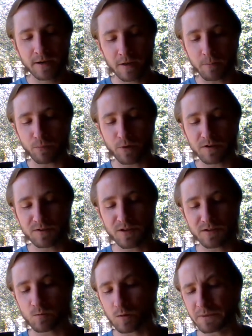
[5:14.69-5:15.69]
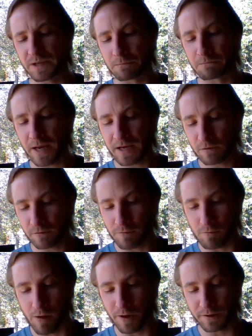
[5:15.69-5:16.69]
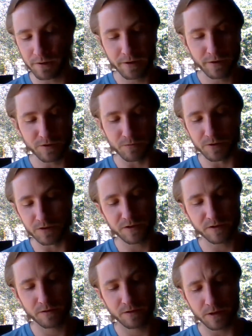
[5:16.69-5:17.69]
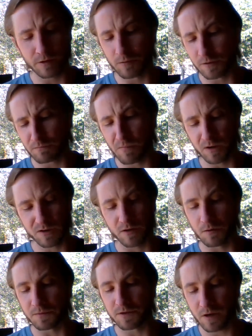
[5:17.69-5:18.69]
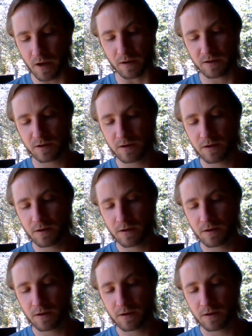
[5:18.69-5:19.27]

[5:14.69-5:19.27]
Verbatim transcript: the process would be a painful one, to which he would much object.